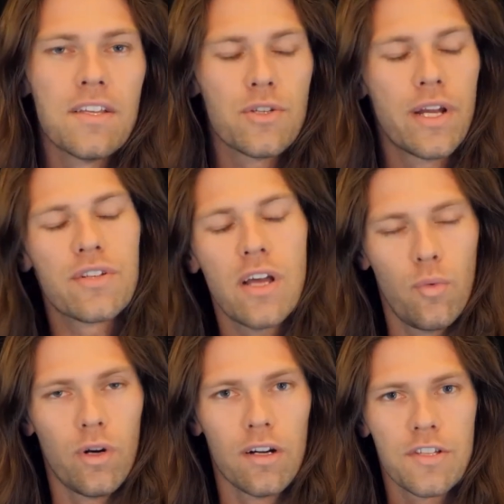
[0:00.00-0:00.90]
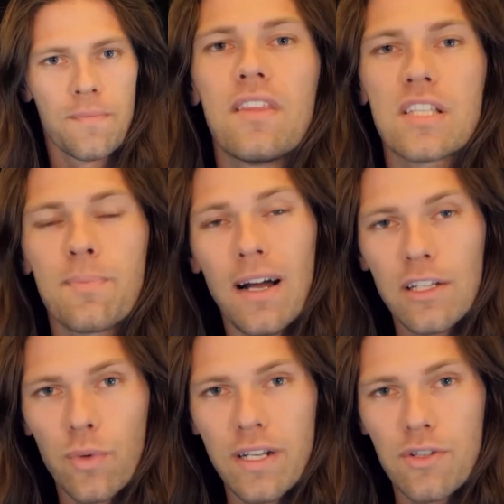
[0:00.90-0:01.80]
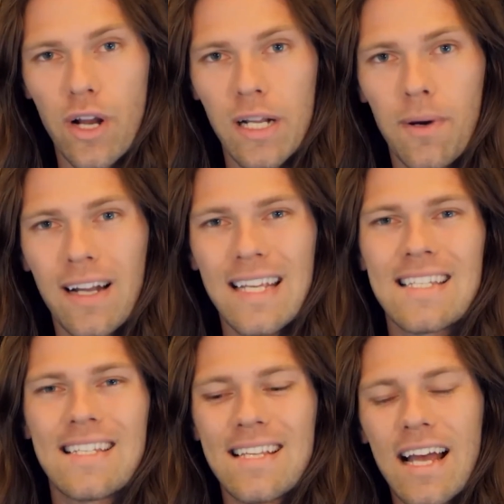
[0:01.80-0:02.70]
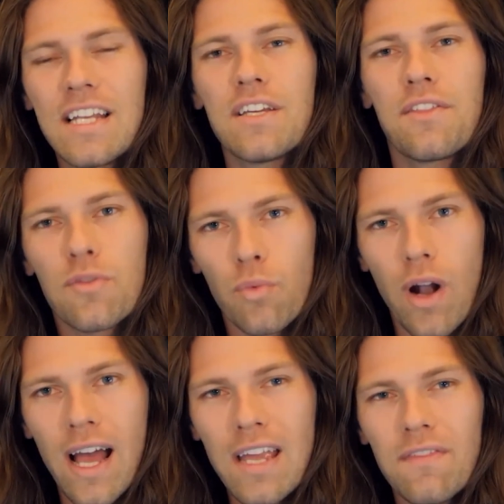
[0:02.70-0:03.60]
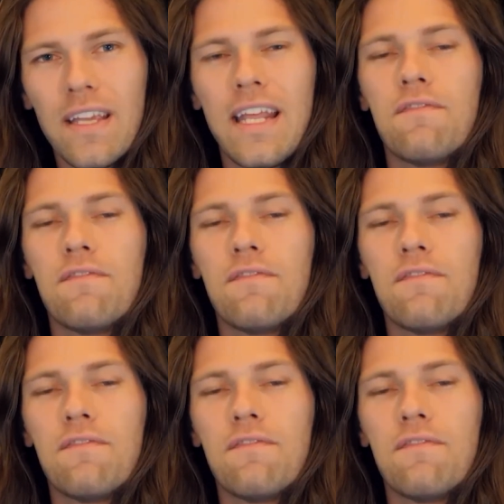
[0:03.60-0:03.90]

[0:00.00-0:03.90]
So here's how it works. The Spot Grid trading bot is designed to thrive in a